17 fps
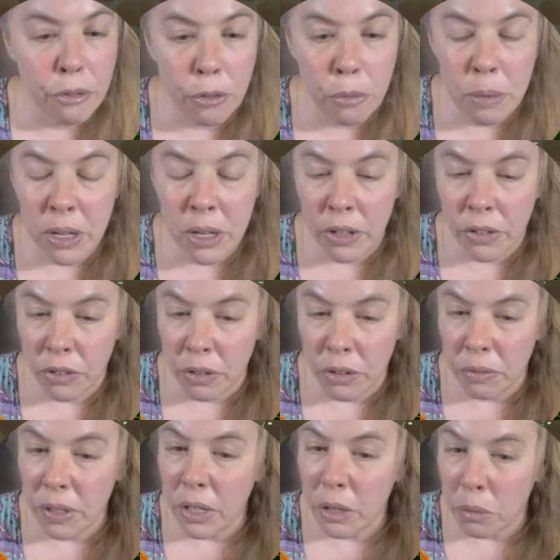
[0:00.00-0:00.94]
because
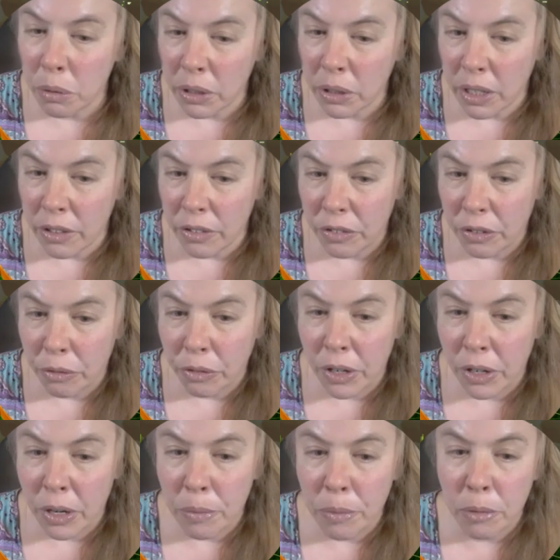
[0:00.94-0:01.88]
you've equalized your
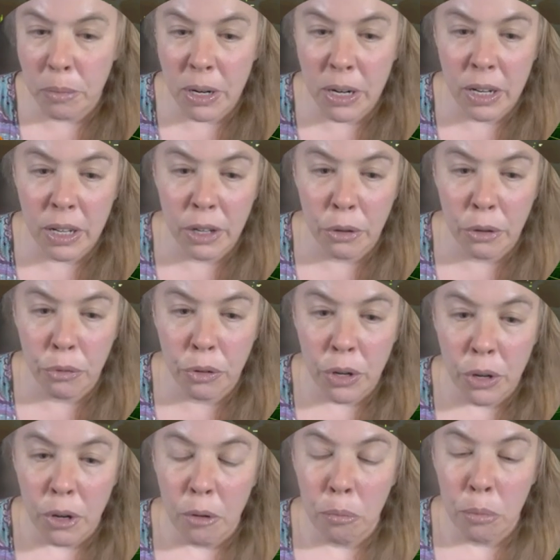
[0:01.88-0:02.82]
frames, meaning you've
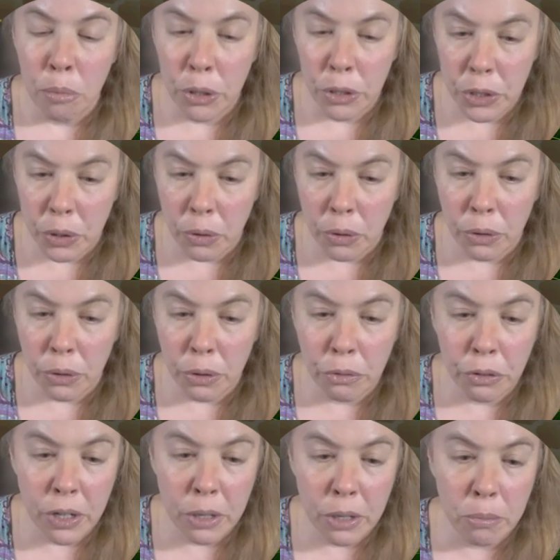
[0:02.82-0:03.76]
pushed all the
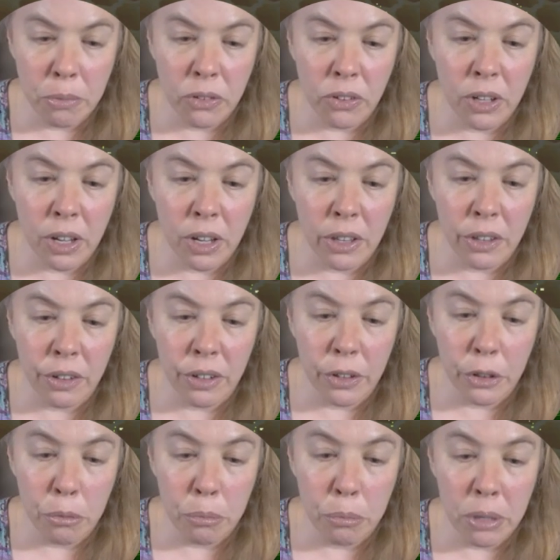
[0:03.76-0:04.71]
frames together
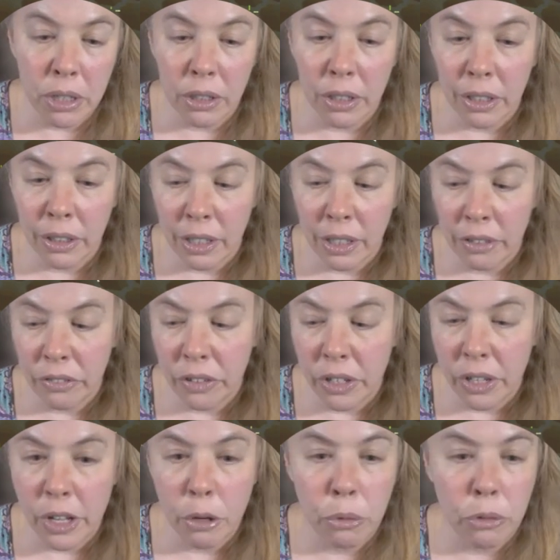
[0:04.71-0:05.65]
in the middle and left an
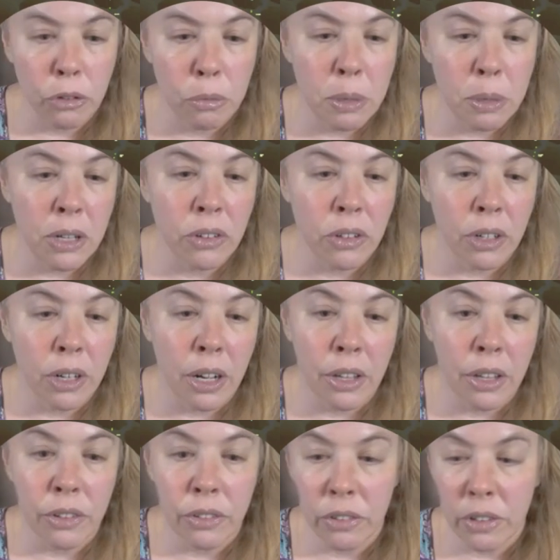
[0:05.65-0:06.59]
equal space on
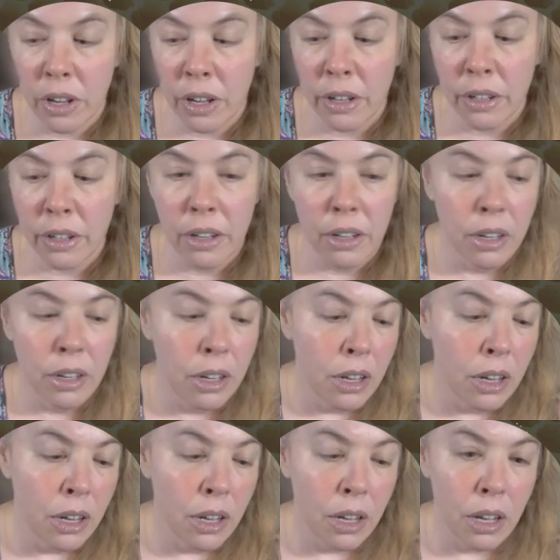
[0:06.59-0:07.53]
either side.
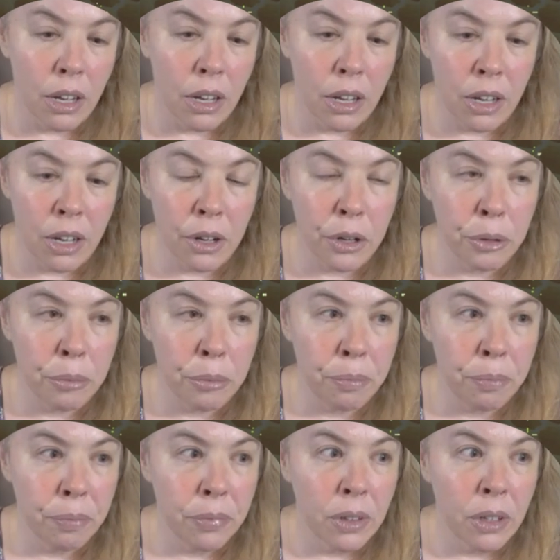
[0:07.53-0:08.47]

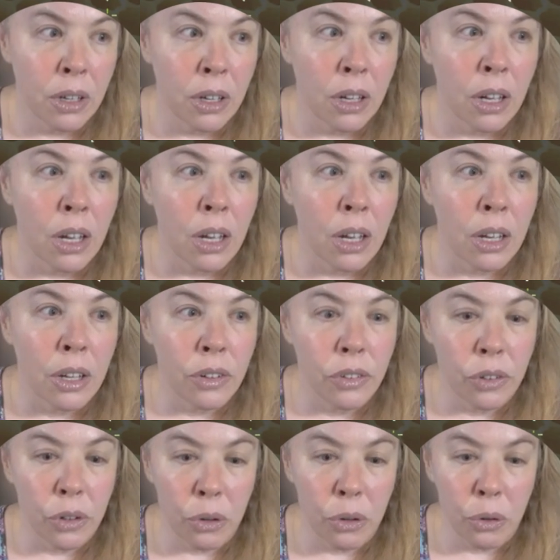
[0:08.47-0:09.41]
And
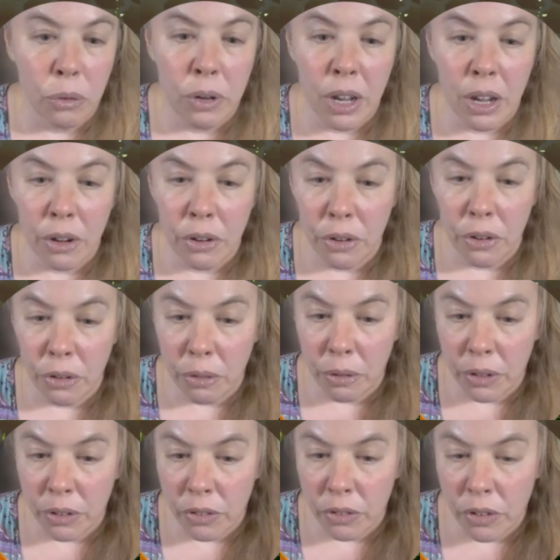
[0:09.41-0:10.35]
so now you're
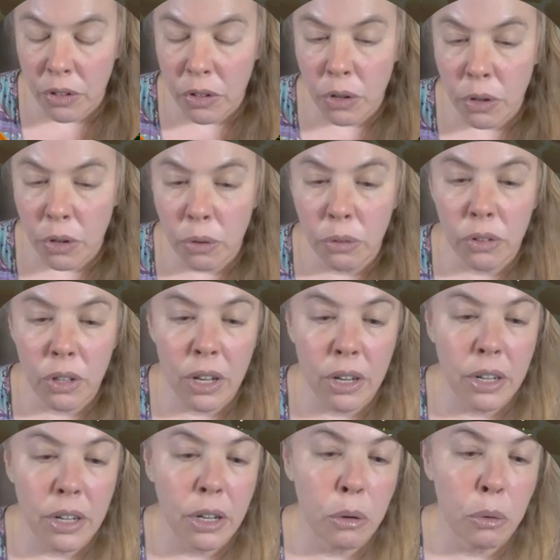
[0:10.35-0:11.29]
going to use
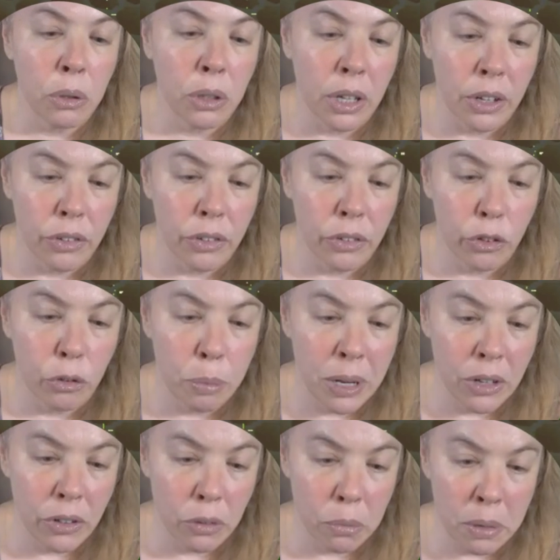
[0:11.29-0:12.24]
that equalized
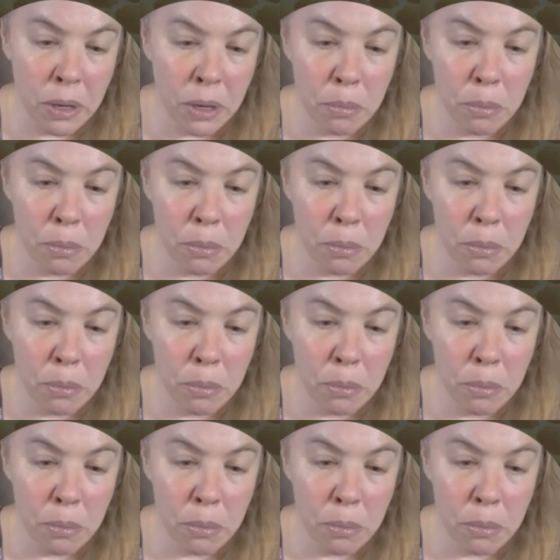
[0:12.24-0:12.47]
space by